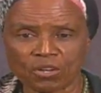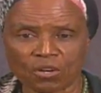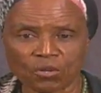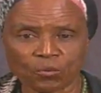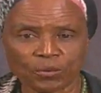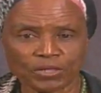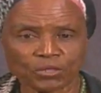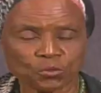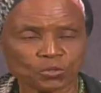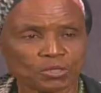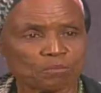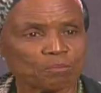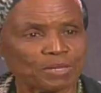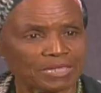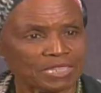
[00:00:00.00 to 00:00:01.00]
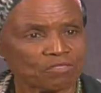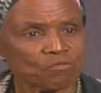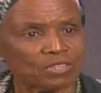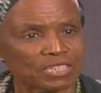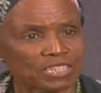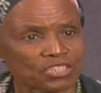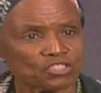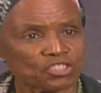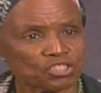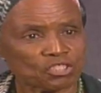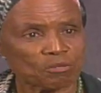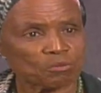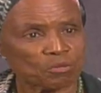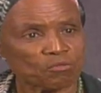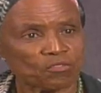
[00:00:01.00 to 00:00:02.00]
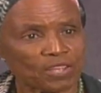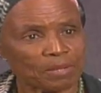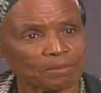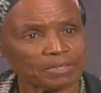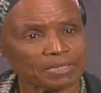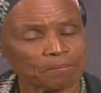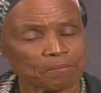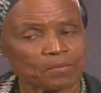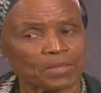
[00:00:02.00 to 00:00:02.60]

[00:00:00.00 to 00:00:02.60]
long way toward building relationships with family.